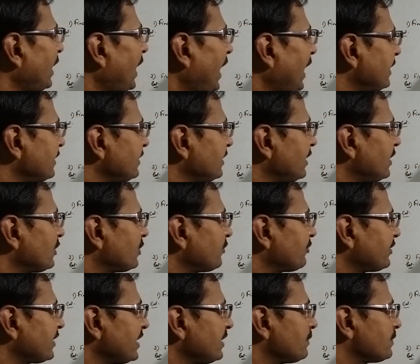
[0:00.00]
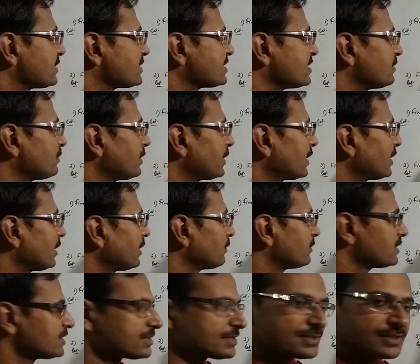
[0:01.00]
At the rate of 10% per
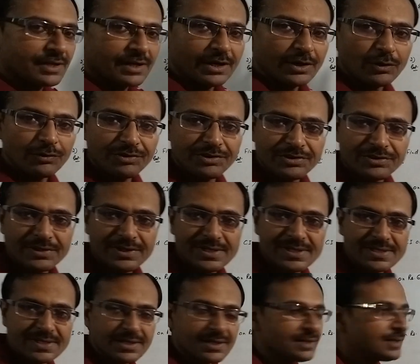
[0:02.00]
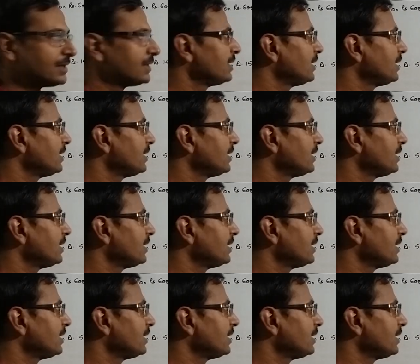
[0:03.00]
annum, this is the rate of interest,